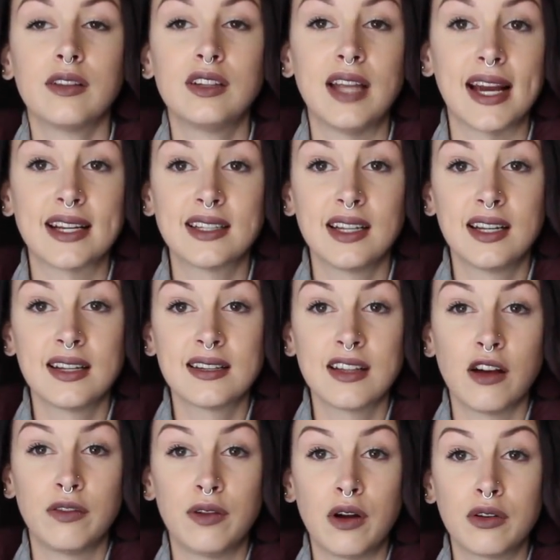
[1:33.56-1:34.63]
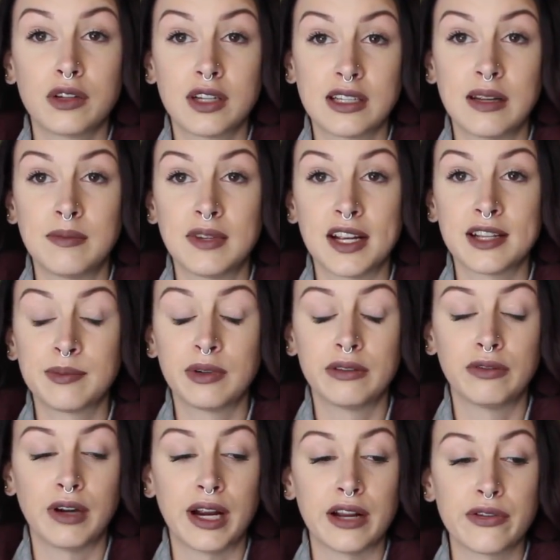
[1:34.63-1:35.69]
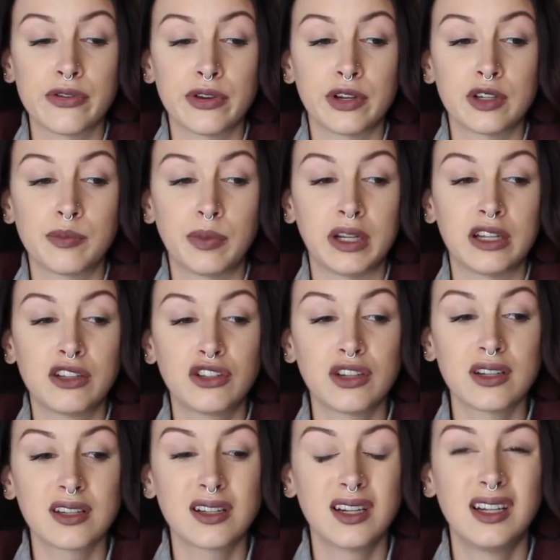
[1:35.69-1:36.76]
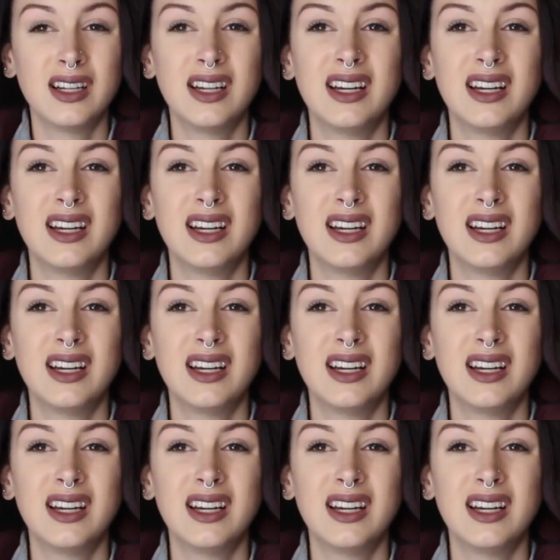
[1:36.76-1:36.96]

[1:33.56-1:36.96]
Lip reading: texted his cell phone because I'm desperate for answers, but it's just